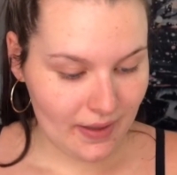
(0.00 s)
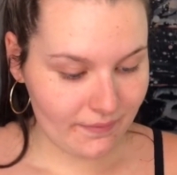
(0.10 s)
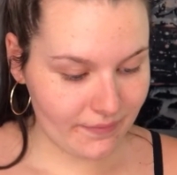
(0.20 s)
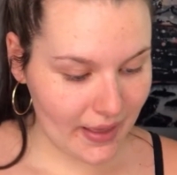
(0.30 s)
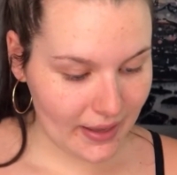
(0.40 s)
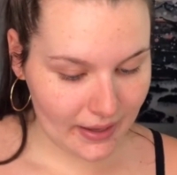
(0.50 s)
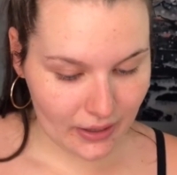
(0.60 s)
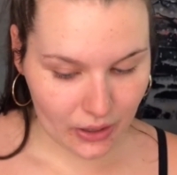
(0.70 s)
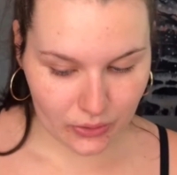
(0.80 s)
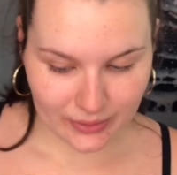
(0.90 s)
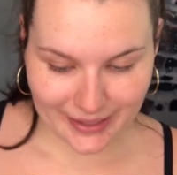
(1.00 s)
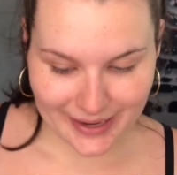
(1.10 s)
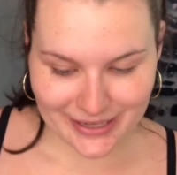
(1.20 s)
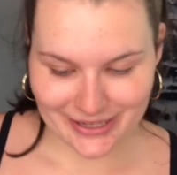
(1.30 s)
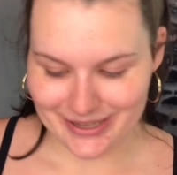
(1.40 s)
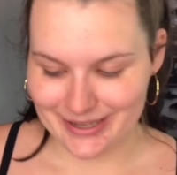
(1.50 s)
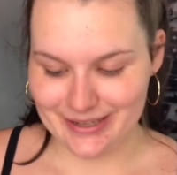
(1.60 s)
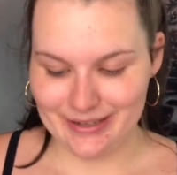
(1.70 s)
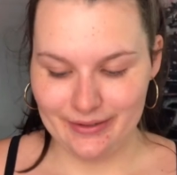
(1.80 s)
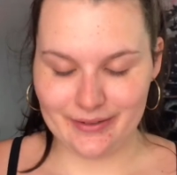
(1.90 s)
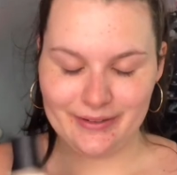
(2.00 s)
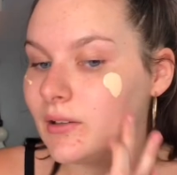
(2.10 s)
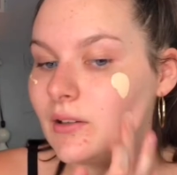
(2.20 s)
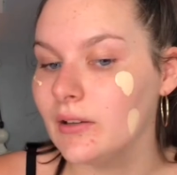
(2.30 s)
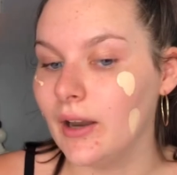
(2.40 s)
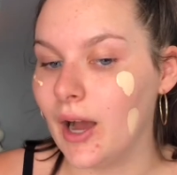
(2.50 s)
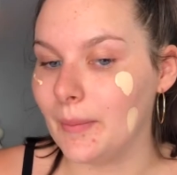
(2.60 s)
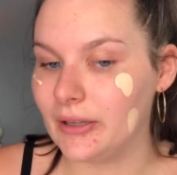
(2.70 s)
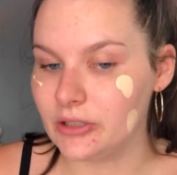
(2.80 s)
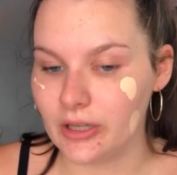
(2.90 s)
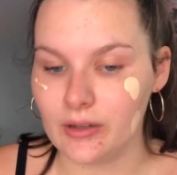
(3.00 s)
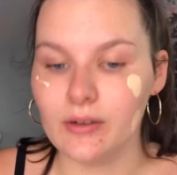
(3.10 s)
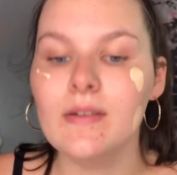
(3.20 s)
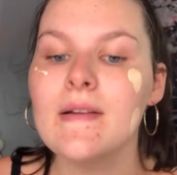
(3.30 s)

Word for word: Foundation. This is not my shade.